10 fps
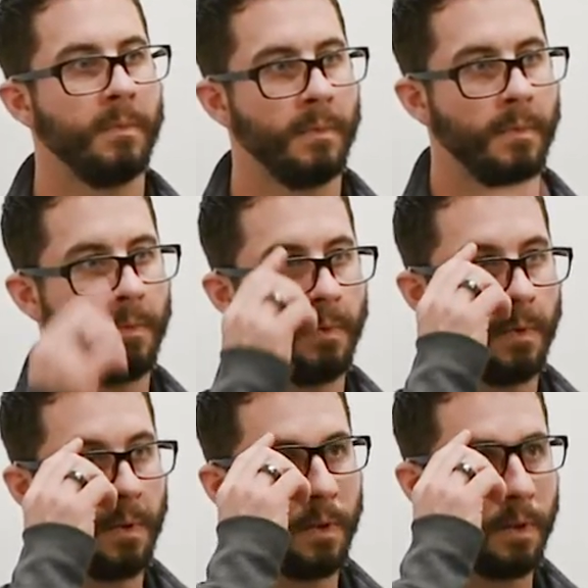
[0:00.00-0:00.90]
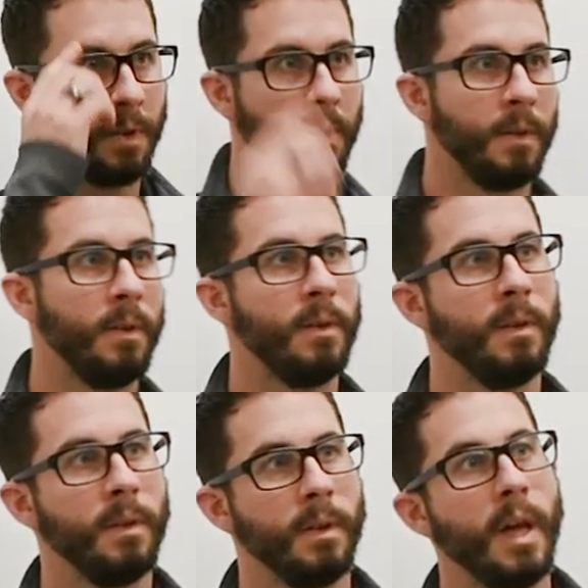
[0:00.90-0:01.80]
using peptides last friday
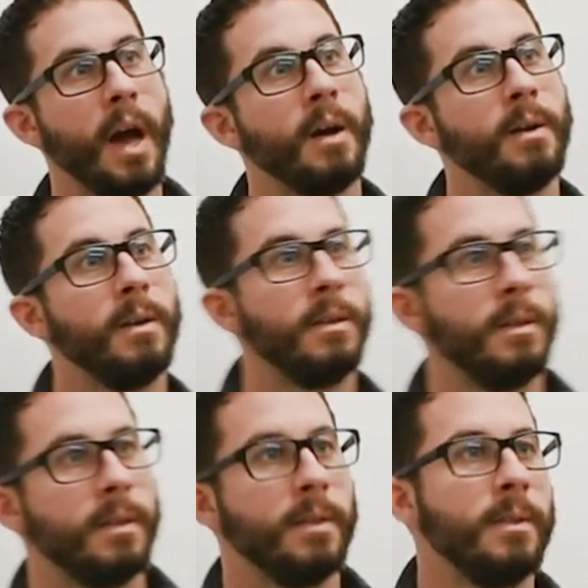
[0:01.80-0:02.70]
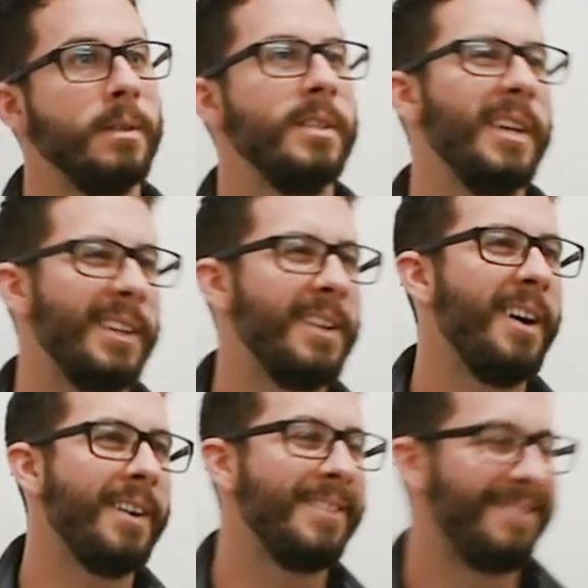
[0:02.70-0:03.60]
yeah, yeah awesome Would you like the
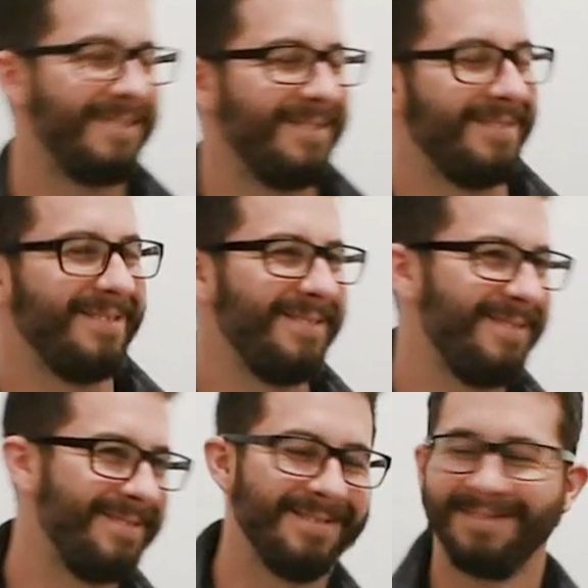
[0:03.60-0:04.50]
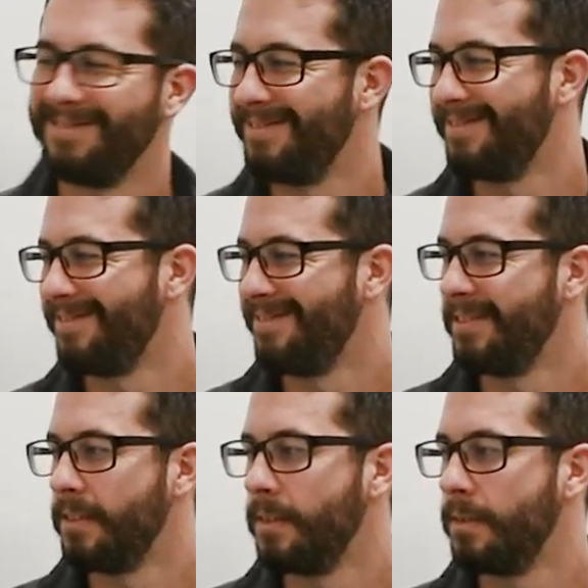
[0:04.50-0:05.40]
talk yeah, yeah. good
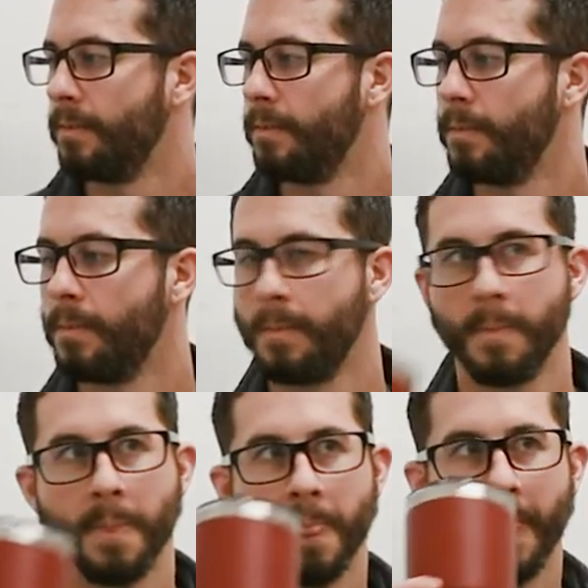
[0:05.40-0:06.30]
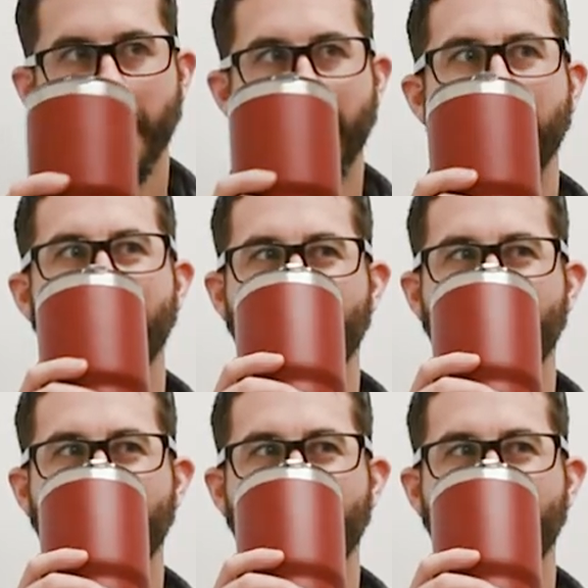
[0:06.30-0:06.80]
like the food too well,